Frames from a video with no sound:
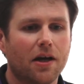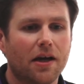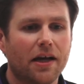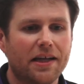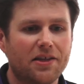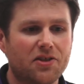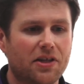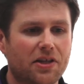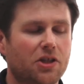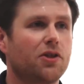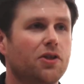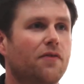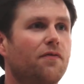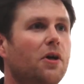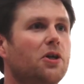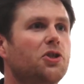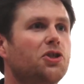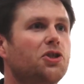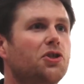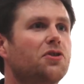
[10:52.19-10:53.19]
essential
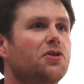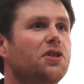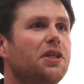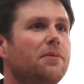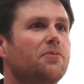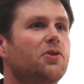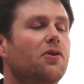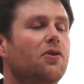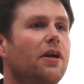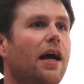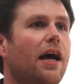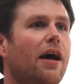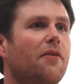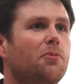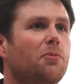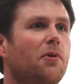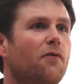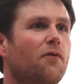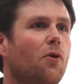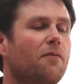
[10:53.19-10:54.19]
functions your teams are going to have to
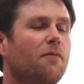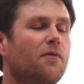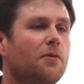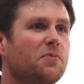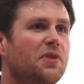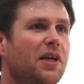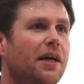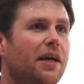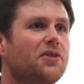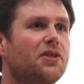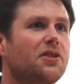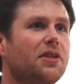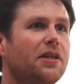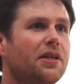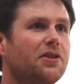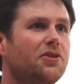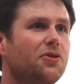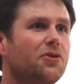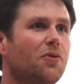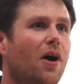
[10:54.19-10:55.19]
perform, from
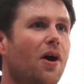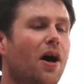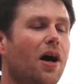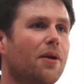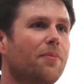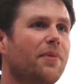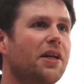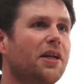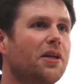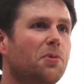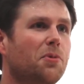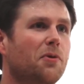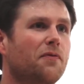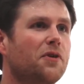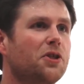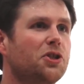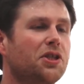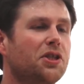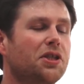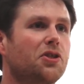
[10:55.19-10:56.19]
testing to automating to
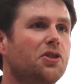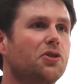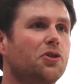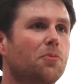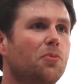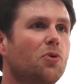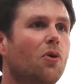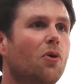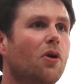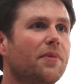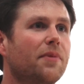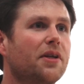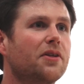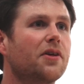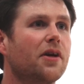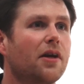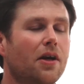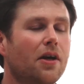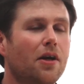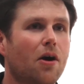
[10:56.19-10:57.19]
provisioning to deployment.
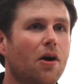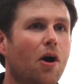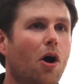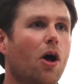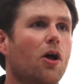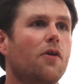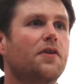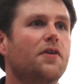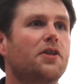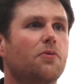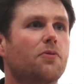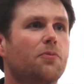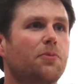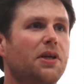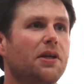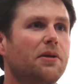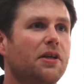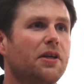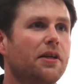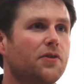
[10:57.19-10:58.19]
All of this will
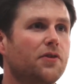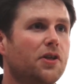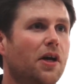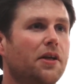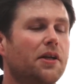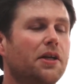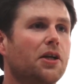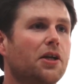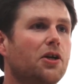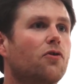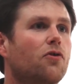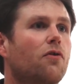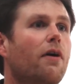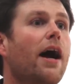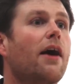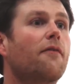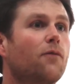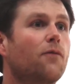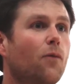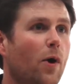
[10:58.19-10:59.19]
be done in a
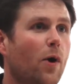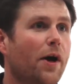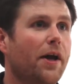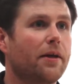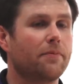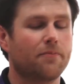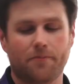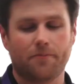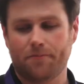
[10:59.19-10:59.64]
Karaf way.